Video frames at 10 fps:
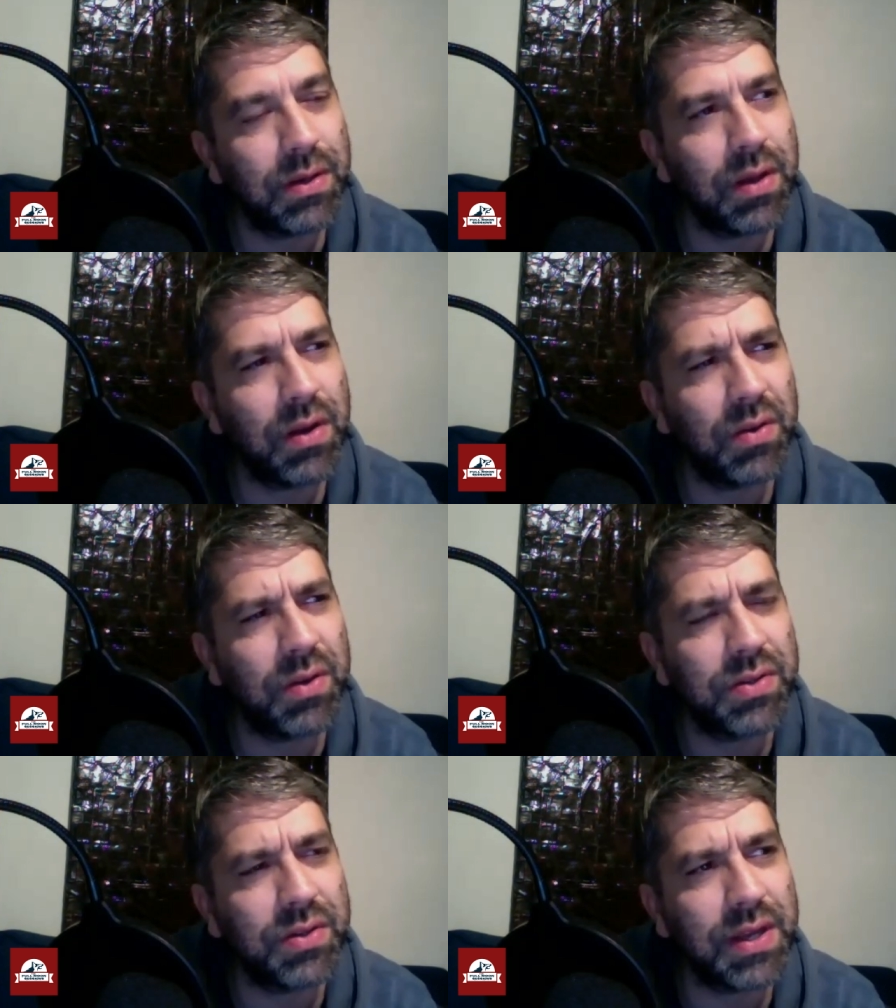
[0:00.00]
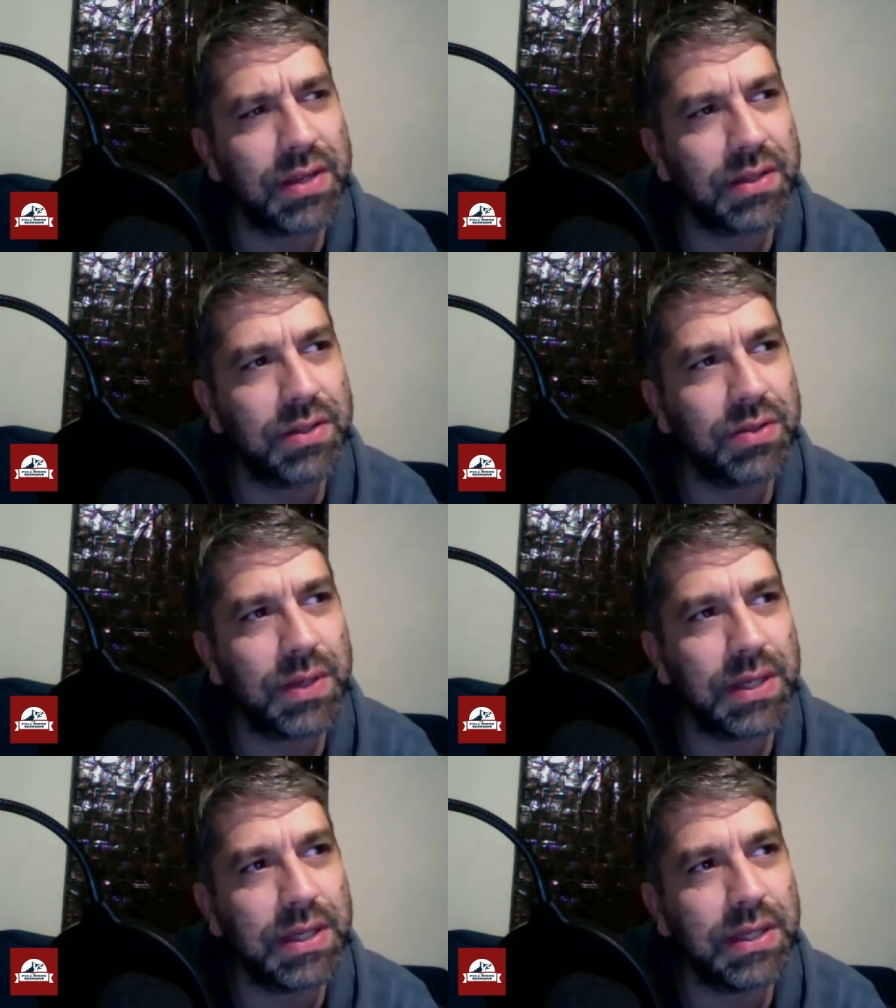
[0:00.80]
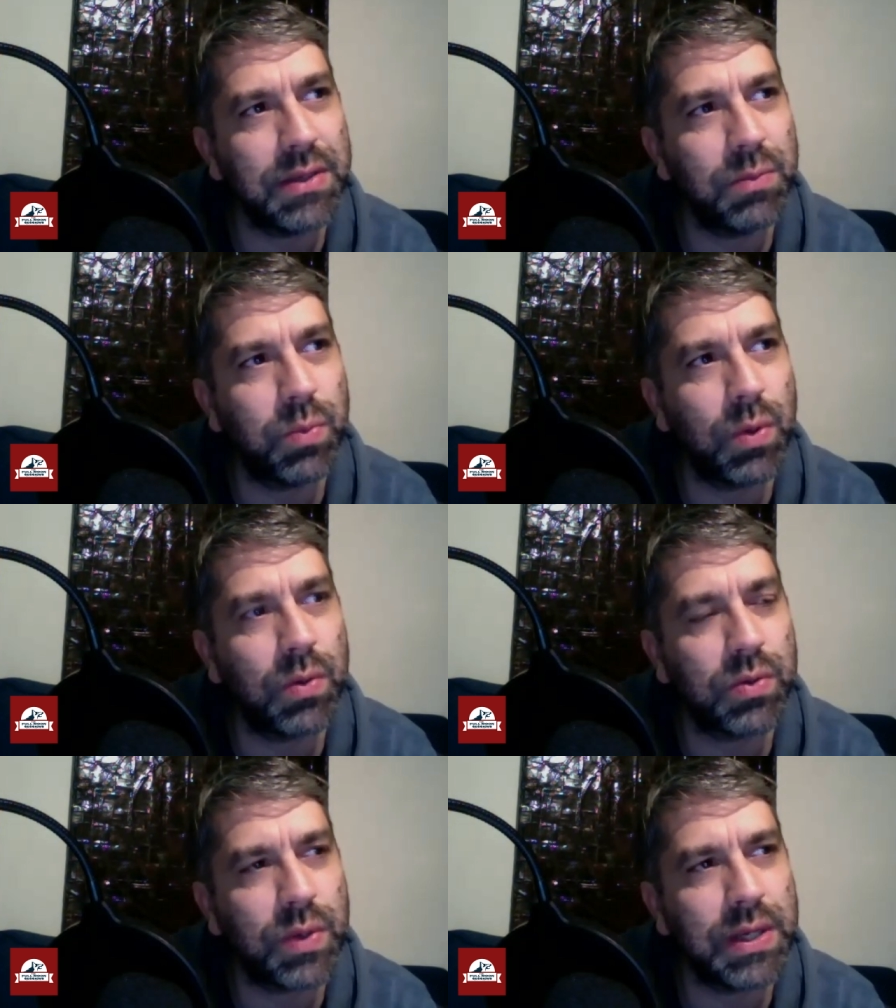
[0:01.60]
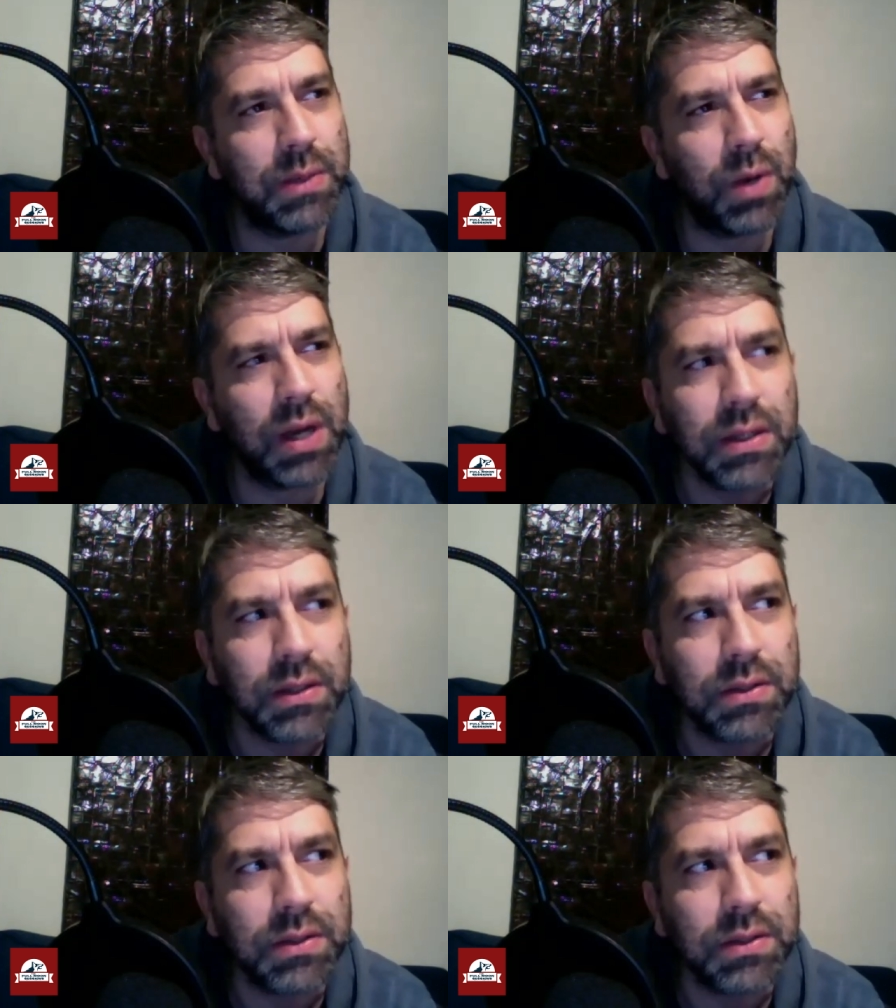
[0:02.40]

No, hold on. 2020, what, 21?